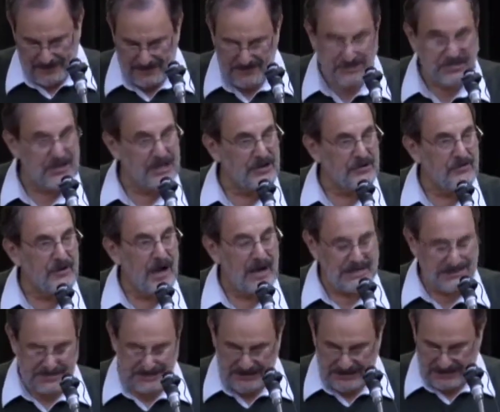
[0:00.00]
the
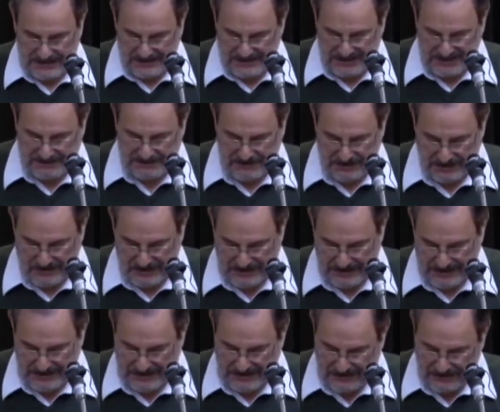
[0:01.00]
generosity of
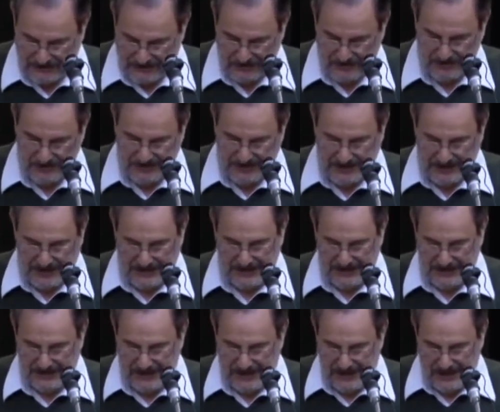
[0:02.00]
spirit and truth
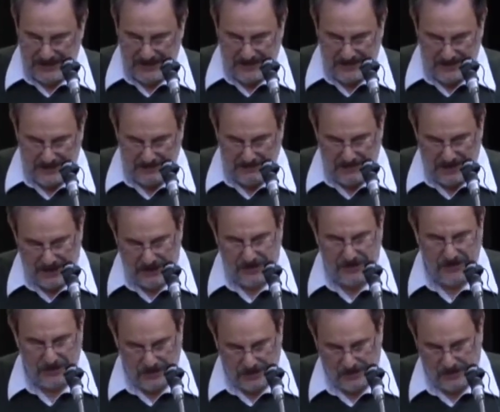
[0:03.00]
telling that
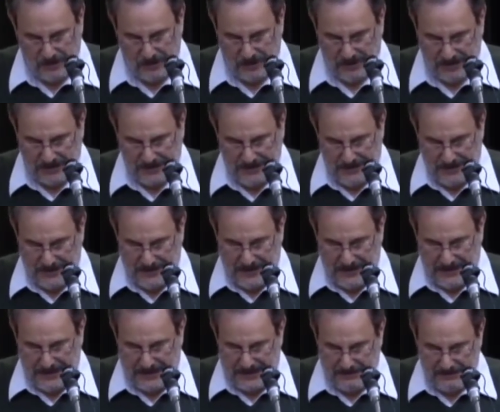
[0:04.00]
mark her work
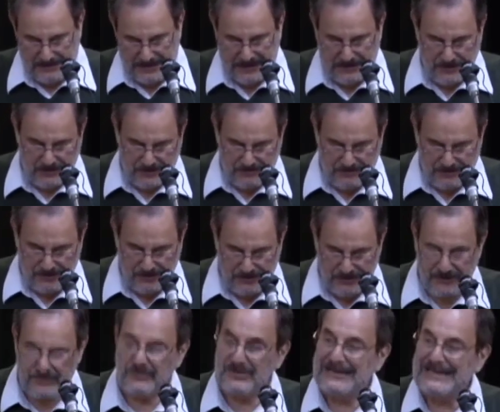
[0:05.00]
and make her
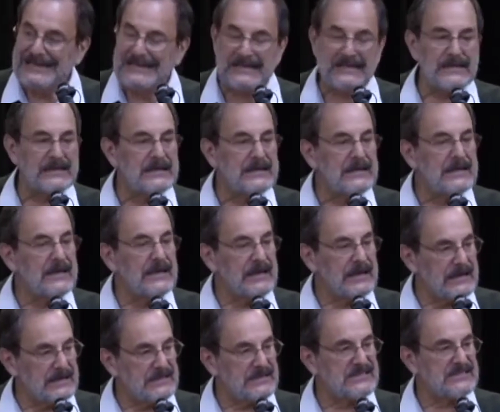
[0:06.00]
both unique
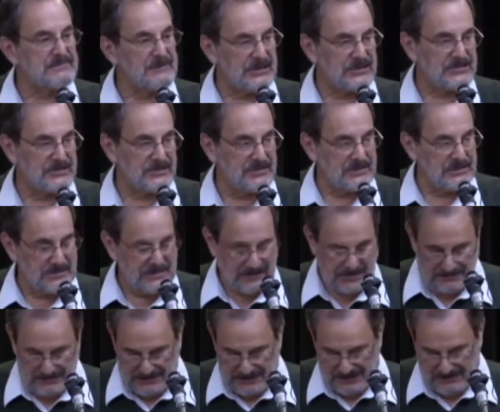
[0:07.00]
and special
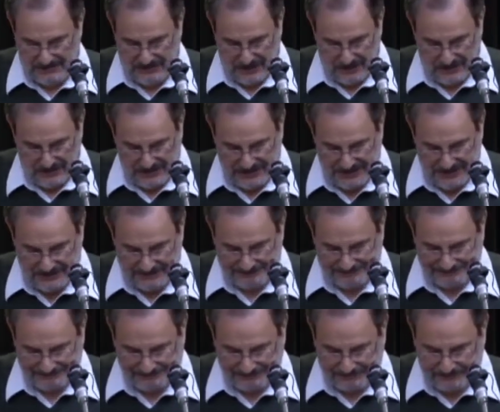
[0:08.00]
among poets.
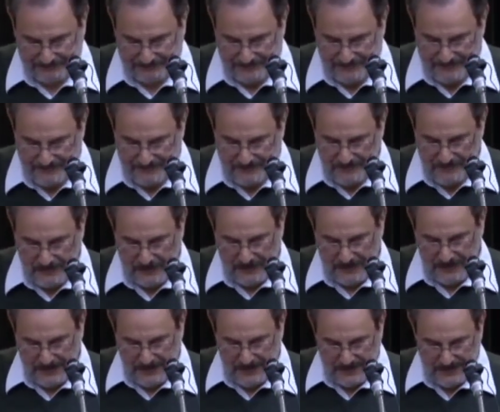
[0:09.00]

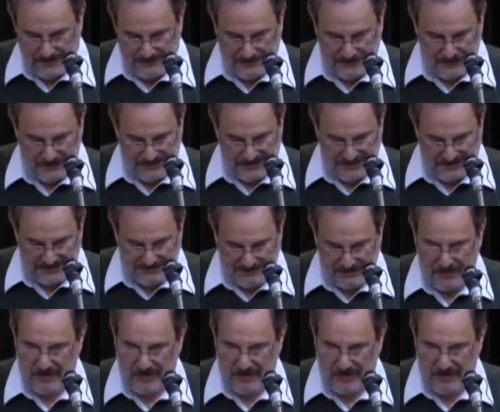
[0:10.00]
The first is a